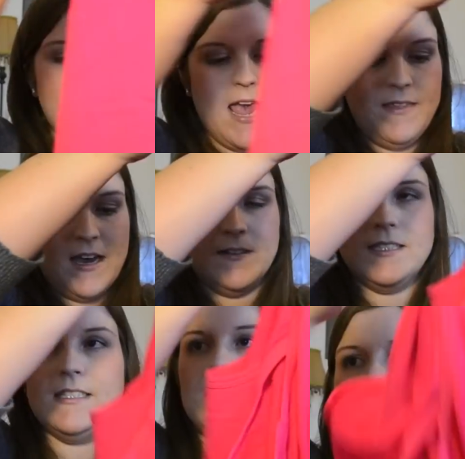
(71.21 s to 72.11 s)
And that
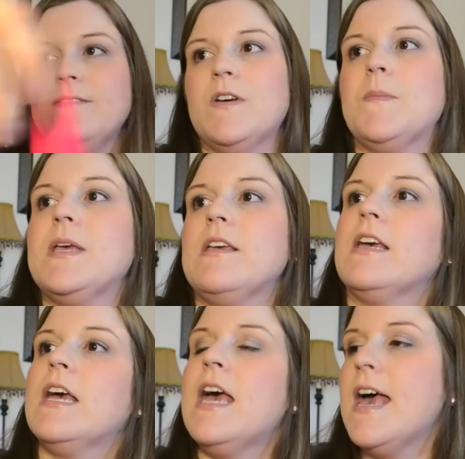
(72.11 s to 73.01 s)
one's in Diva
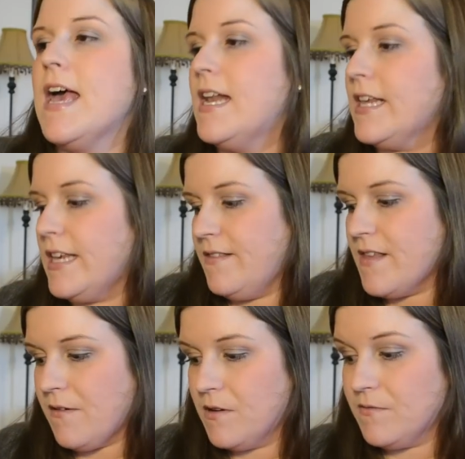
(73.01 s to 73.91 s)
Pink. And again,
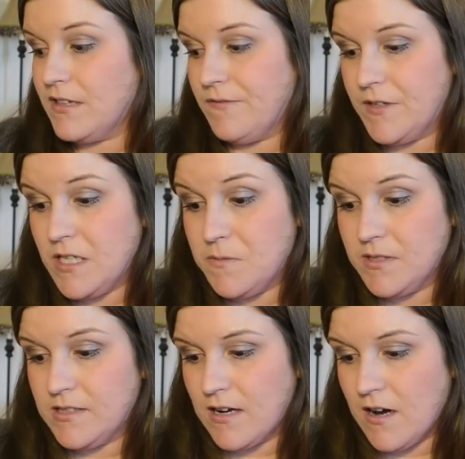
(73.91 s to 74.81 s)
that one with the fifty
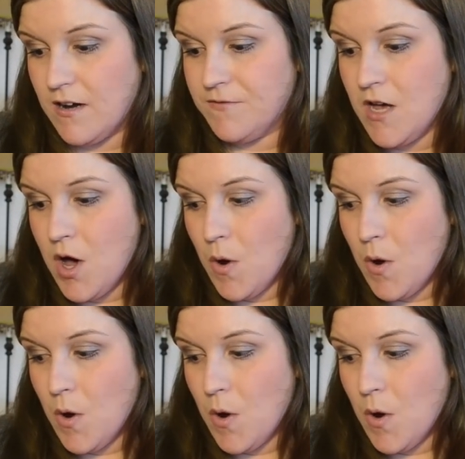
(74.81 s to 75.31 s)
percent off